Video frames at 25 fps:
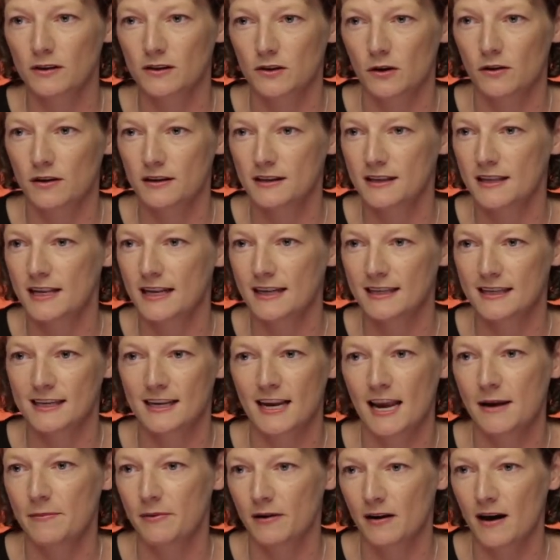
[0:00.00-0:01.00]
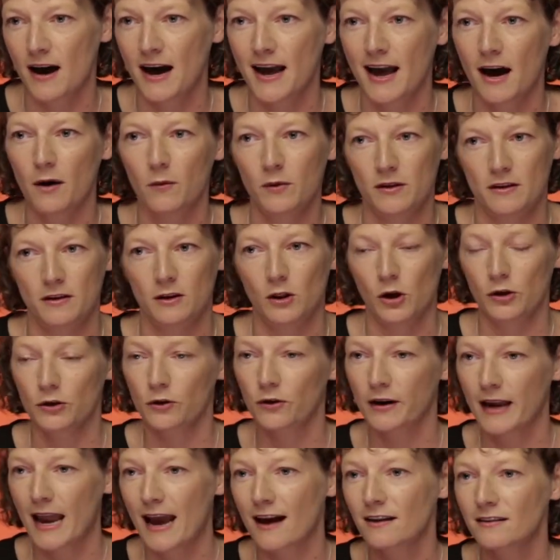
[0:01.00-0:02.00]
So there's things to keep an eye out with your
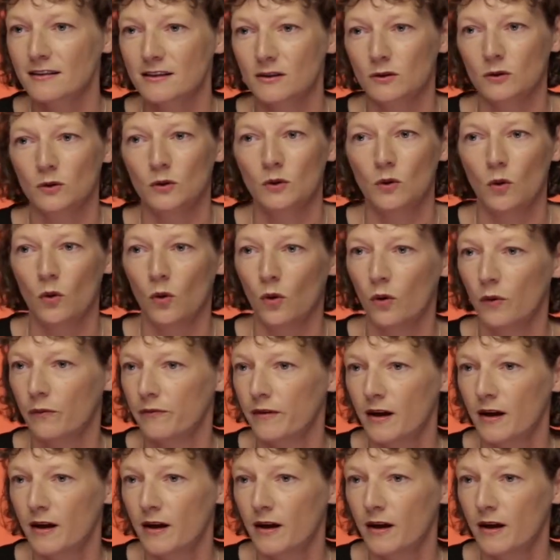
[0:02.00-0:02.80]
local council or